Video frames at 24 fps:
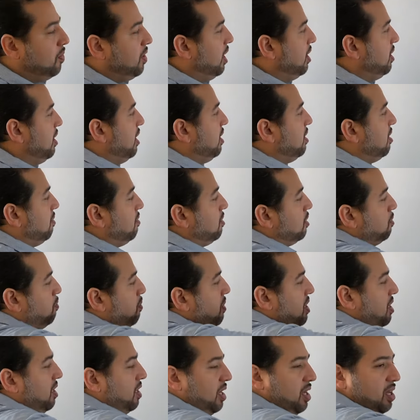and they end up just
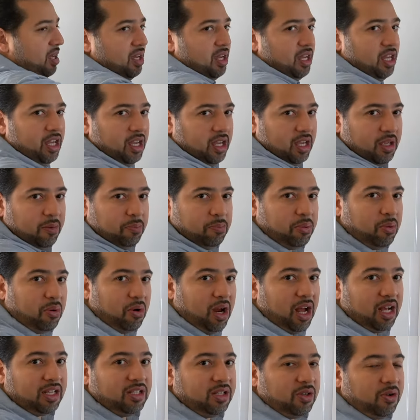being a
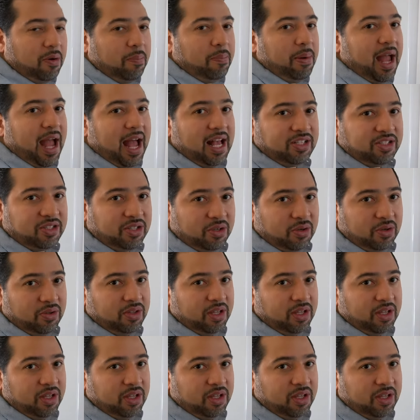proxy or a pass-through,